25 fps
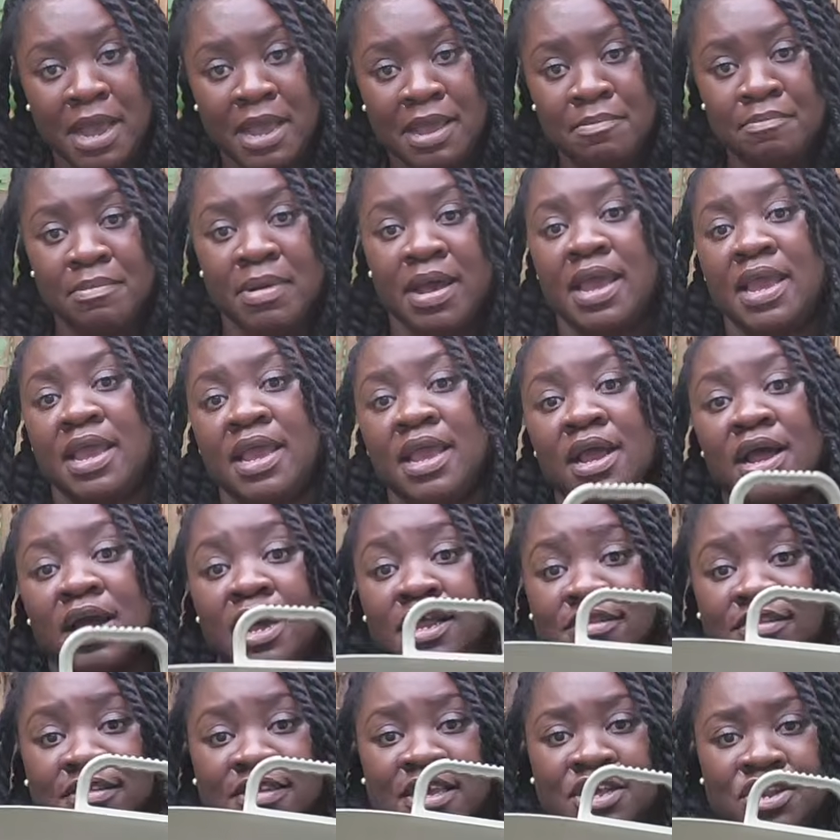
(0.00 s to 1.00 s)
my
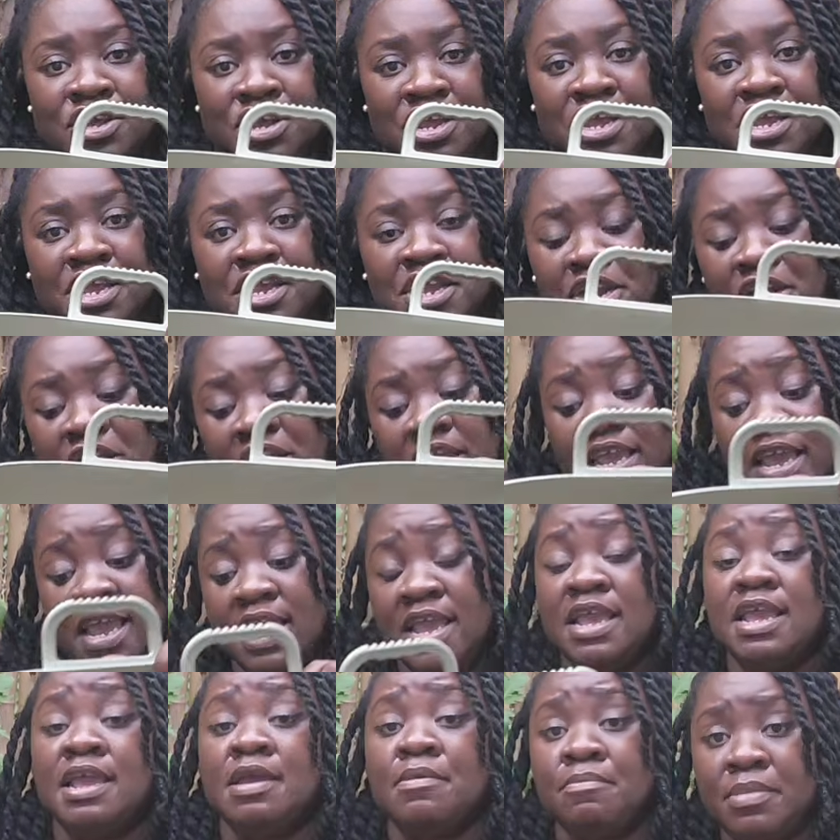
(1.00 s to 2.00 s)
container here
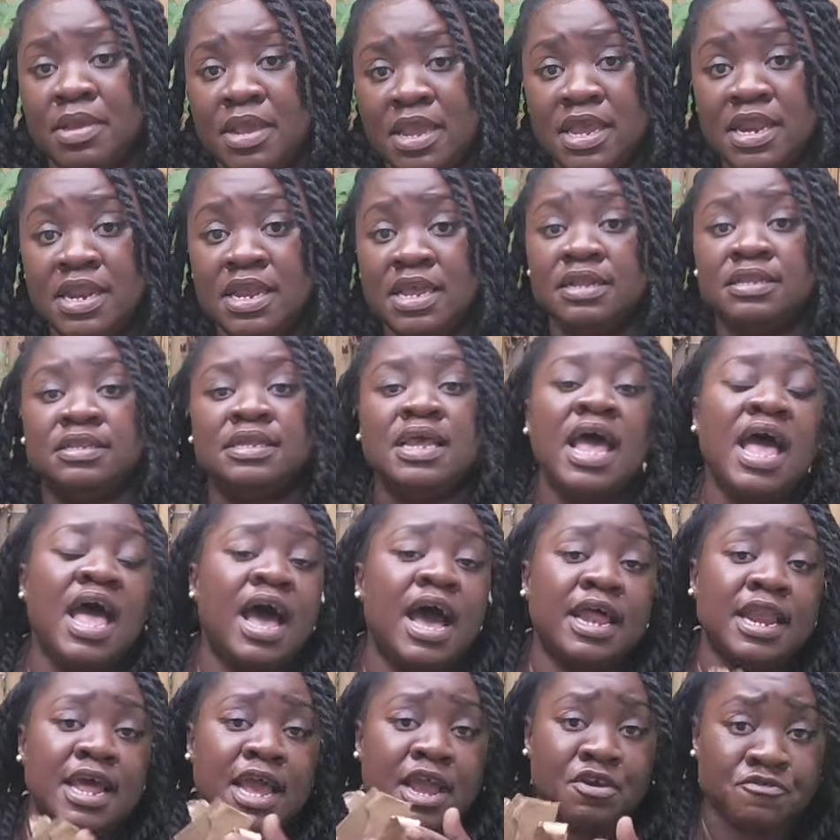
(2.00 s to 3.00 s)
came in it,
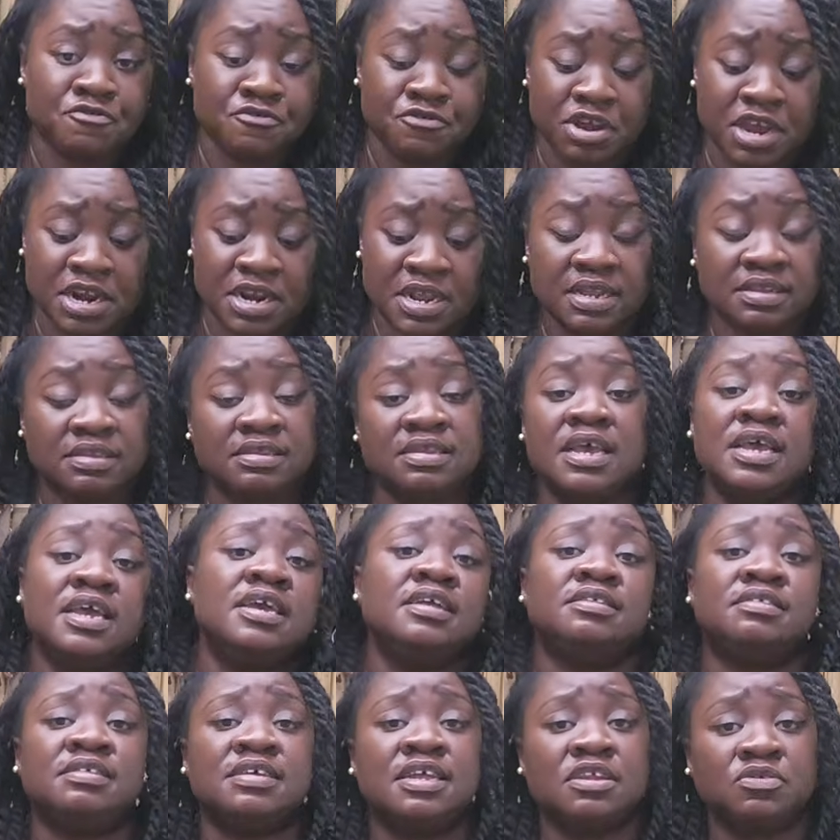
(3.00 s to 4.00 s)
and I read it. It
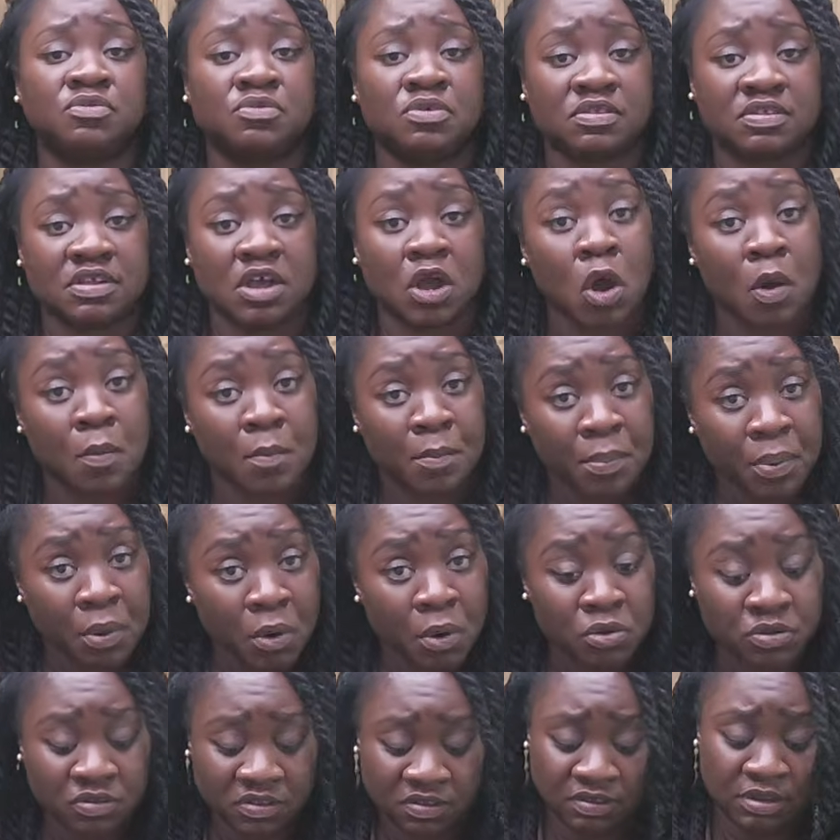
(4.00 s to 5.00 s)
said it was a
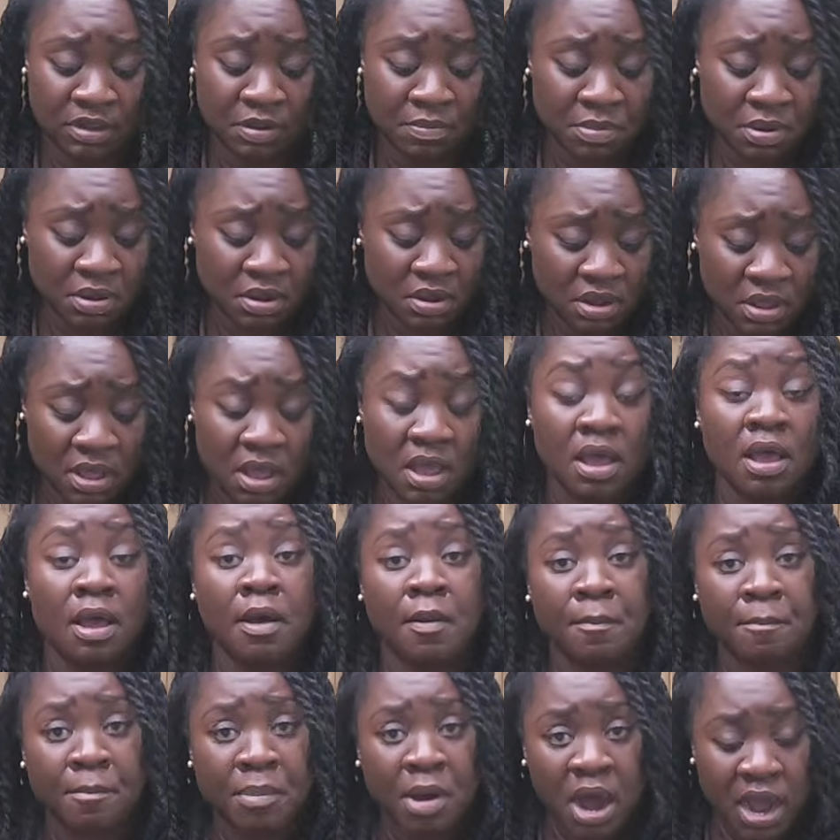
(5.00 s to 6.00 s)
compostable
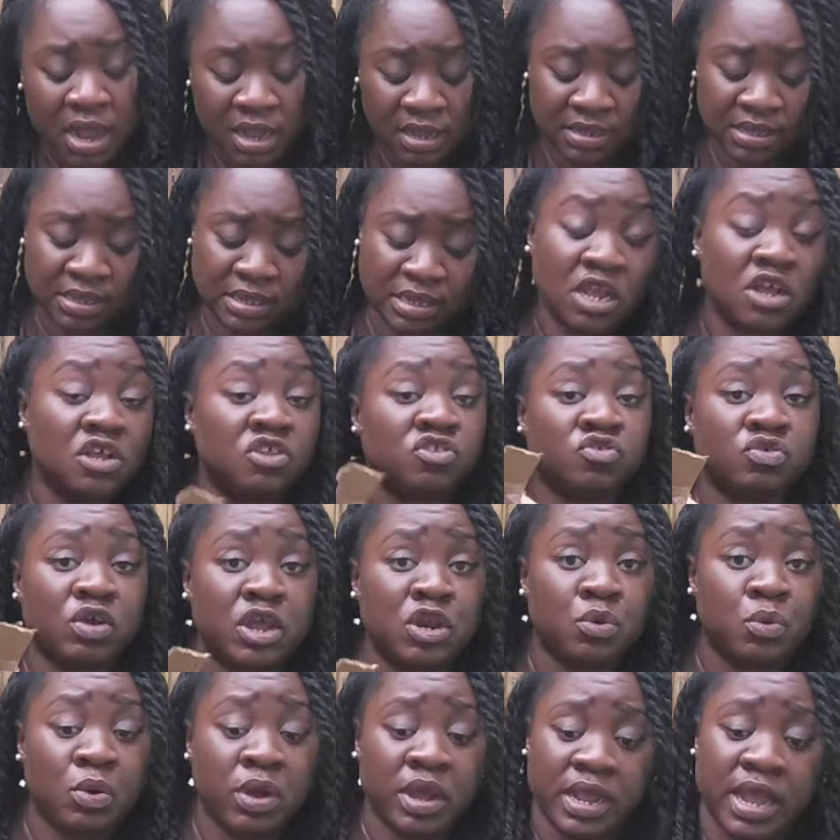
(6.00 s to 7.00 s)
box, so I
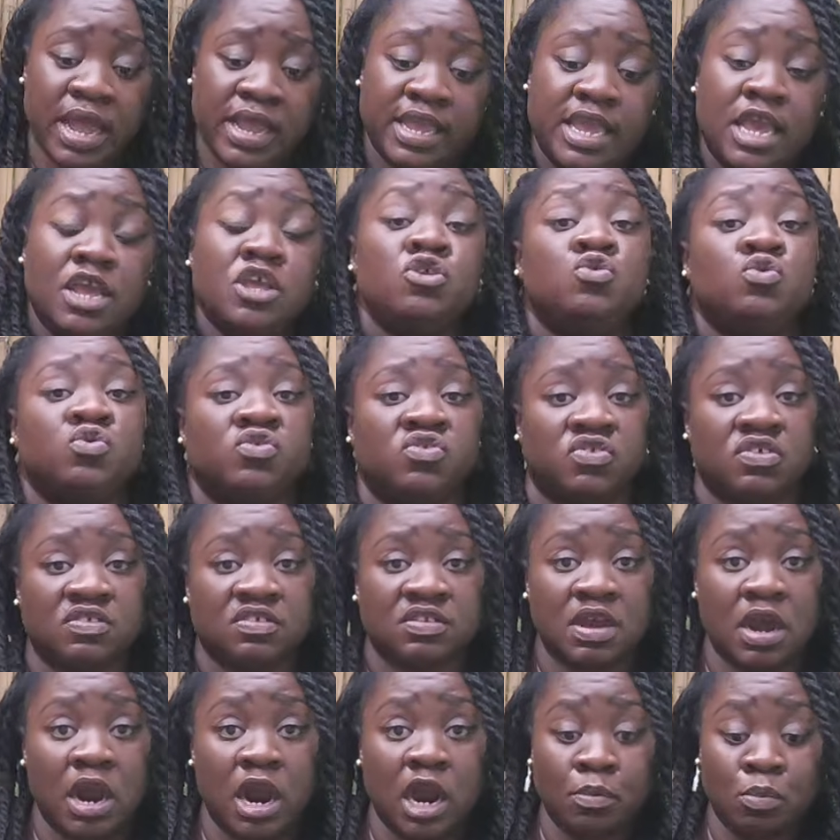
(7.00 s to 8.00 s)
know I can use this
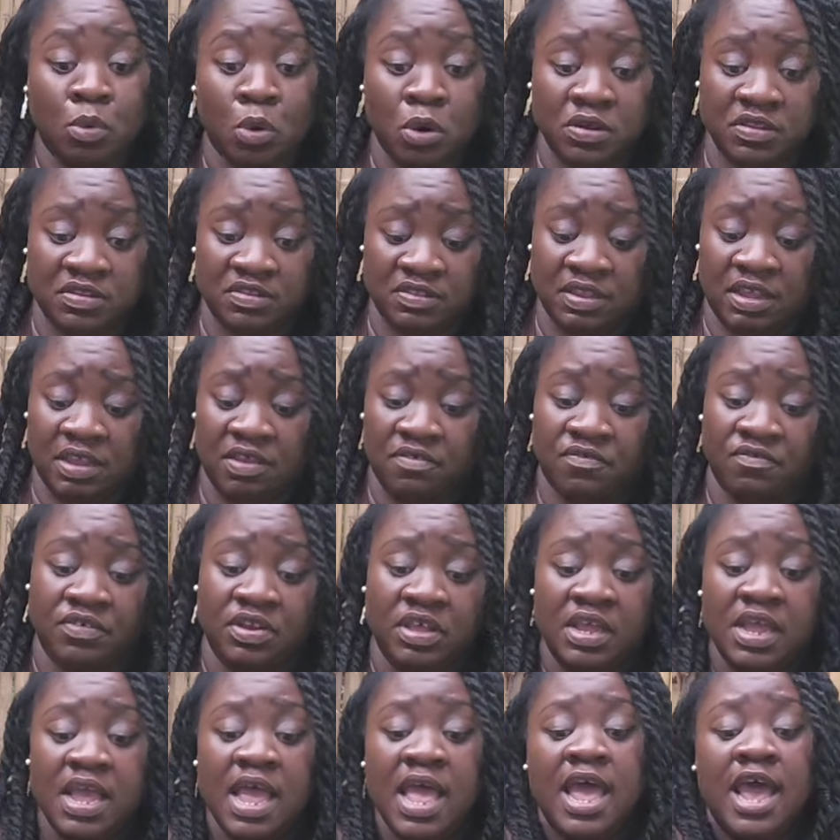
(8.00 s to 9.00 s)
cardboard safely.
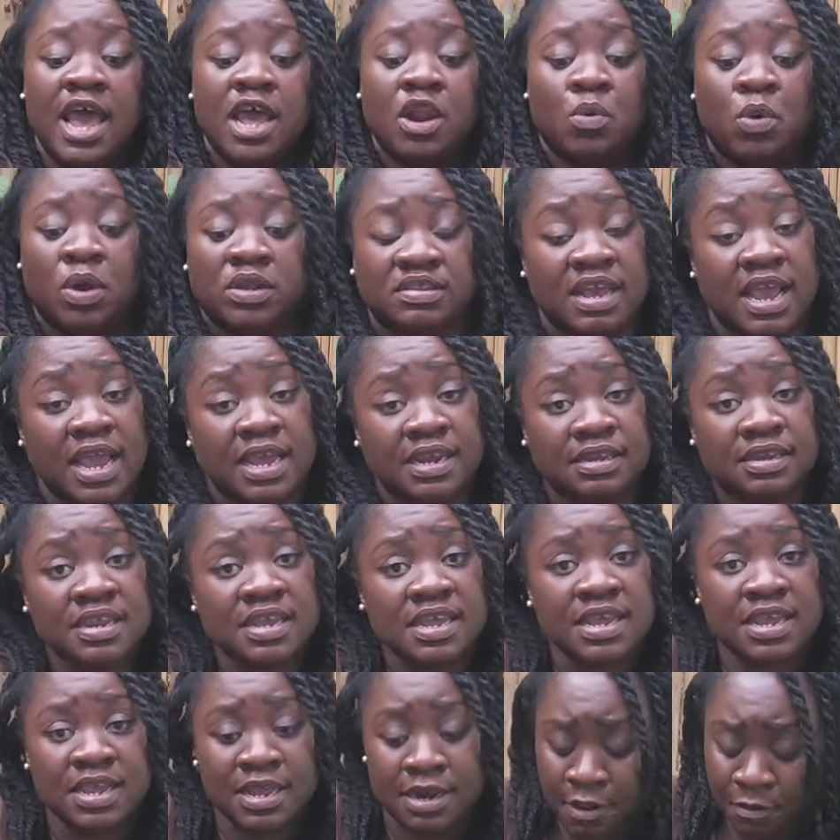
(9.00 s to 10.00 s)
And what I
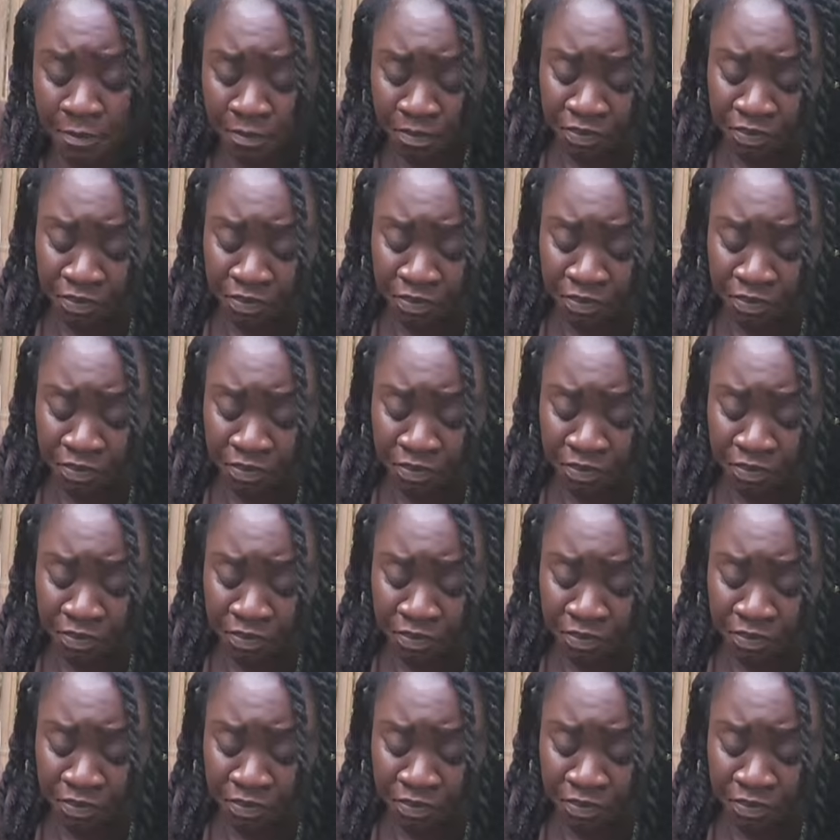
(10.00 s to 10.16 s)
did,